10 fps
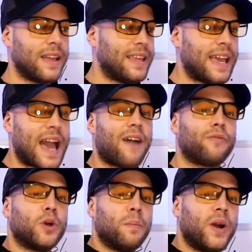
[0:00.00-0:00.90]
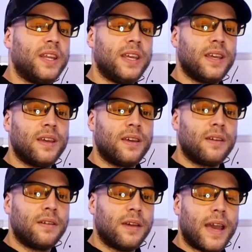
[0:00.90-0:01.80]
they have the money
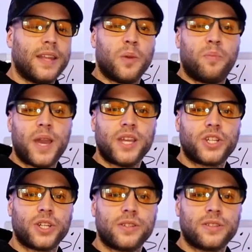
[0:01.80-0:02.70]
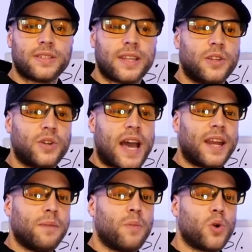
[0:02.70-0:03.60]
and the patience, and they're
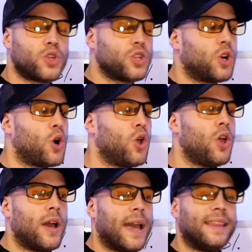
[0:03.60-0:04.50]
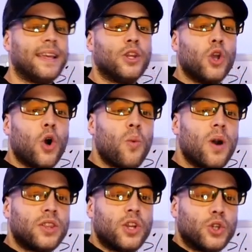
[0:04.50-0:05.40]
not emotional, and they know
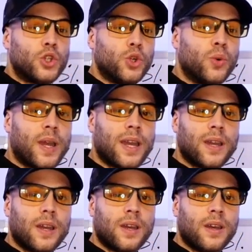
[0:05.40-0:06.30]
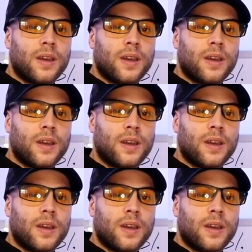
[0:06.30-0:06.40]
what they're doing